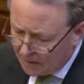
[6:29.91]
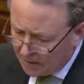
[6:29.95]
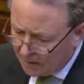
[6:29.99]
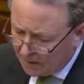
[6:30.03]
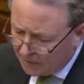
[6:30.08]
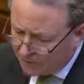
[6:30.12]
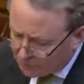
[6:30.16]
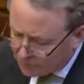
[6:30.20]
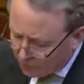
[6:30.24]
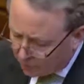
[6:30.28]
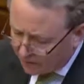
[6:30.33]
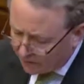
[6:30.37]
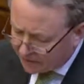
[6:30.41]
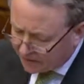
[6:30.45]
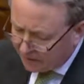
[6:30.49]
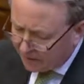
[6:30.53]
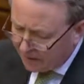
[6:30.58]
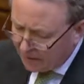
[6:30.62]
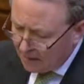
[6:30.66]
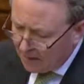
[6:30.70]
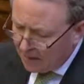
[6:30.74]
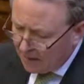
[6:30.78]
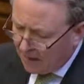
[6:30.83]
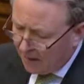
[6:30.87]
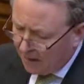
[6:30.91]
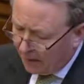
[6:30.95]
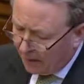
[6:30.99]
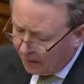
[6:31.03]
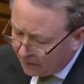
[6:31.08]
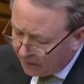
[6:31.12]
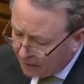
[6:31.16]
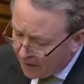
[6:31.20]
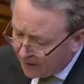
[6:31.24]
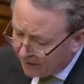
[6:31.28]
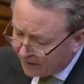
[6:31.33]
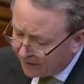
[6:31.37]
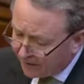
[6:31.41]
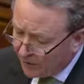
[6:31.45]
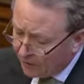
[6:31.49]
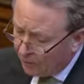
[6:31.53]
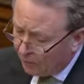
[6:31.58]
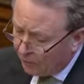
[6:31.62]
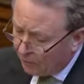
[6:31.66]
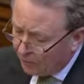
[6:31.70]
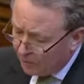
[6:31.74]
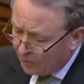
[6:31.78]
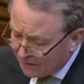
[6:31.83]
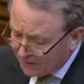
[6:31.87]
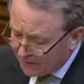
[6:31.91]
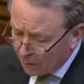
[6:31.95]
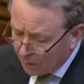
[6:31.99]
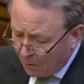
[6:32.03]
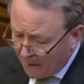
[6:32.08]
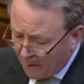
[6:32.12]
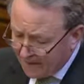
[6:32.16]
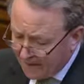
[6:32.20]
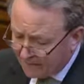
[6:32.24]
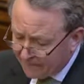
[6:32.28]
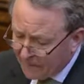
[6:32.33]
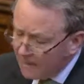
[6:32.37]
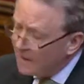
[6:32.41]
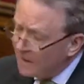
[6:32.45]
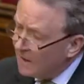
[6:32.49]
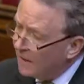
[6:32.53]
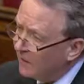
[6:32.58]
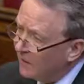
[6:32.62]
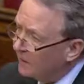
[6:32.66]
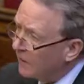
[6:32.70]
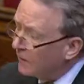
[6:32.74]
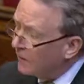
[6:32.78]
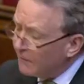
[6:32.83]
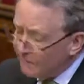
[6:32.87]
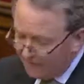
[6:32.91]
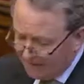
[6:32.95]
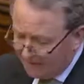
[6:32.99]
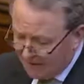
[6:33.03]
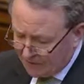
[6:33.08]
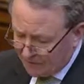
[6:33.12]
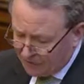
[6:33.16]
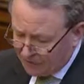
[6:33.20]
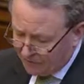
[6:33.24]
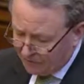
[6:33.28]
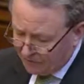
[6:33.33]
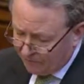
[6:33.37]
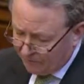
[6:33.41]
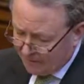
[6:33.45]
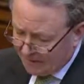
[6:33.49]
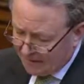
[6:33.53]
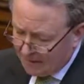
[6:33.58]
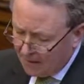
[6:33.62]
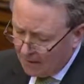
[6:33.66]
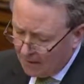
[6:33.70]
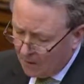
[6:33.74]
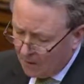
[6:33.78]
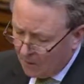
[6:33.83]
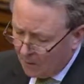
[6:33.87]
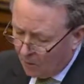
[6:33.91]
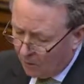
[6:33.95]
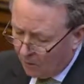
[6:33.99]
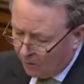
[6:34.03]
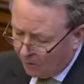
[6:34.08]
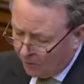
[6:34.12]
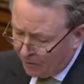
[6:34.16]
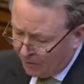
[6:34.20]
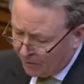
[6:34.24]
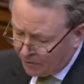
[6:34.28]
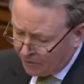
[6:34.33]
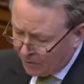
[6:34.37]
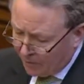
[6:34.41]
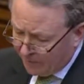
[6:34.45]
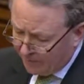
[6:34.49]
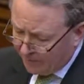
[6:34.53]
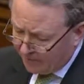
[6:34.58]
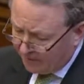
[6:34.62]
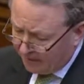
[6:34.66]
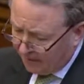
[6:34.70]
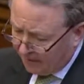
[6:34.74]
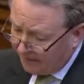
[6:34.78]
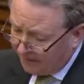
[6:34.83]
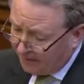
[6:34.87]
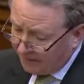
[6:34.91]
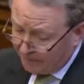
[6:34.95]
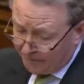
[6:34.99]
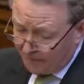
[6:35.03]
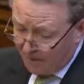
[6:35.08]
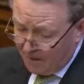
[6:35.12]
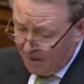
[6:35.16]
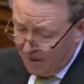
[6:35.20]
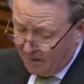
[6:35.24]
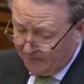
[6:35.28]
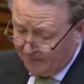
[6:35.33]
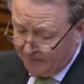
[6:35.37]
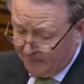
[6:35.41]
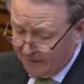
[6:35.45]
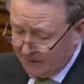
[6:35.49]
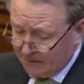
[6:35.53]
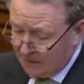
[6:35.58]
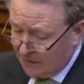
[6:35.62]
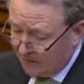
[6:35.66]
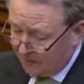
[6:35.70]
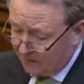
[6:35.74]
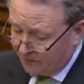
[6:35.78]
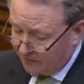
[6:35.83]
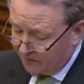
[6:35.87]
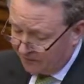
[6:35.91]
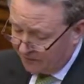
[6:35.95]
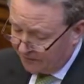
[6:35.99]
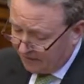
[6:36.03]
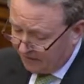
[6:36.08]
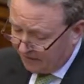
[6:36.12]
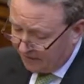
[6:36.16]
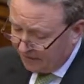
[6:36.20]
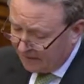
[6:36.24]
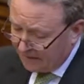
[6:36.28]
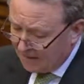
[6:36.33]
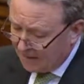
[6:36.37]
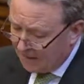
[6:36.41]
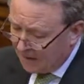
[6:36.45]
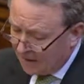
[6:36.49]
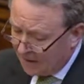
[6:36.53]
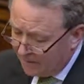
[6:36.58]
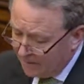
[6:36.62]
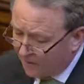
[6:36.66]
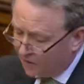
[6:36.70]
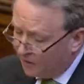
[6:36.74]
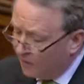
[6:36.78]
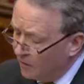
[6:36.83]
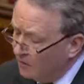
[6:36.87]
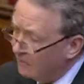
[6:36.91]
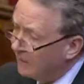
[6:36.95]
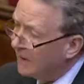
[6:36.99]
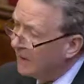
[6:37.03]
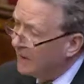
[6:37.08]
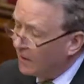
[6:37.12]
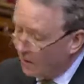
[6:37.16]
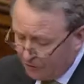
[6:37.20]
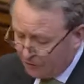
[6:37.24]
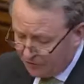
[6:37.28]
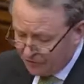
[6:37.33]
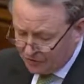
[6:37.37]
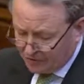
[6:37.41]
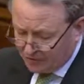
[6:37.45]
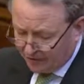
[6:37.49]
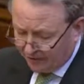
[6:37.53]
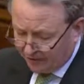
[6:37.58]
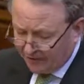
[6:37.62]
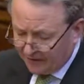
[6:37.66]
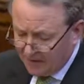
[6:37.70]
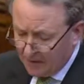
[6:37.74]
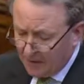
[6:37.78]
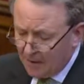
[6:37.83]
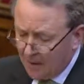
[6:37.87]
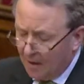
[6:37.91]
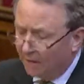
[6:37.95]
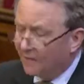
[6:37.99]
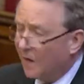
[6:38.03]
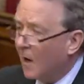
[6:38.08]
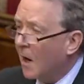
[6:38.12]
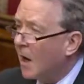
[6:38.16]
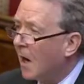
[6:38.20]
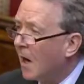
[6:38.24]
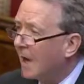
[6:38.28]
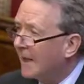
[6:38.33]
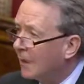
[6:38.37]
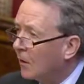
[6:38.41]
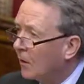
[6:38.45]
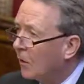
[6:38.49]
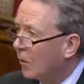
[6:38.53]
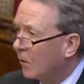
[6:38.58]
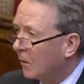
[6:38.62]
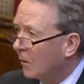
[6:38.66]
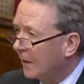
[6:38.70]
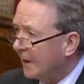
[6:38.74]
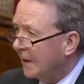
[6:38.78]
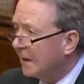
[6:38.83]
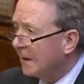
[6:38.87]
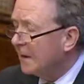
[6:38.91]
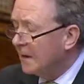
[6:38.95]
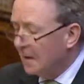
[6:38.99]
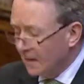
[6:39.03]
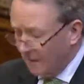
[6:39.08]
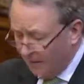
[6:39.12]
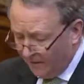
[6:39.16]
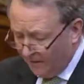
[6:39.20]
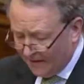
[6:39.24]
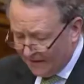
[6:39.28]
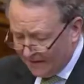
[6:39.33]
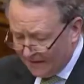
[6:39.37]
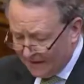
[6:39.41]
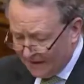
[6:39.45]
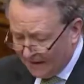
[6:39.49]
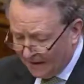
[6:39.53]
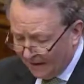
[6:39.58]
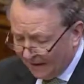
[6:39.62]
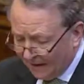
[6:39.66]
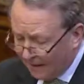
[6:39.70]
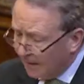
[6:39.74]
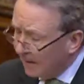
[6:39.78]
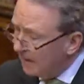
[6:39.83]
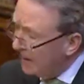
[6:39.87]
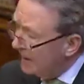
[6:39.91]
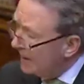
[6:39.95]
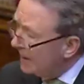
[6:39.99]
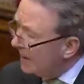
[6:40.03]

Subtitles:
A doctor, a nurse, or a midwife is not a functionary or an automaton. As the father of a young doctor, I'm acutely conscious of the high calling of the healer.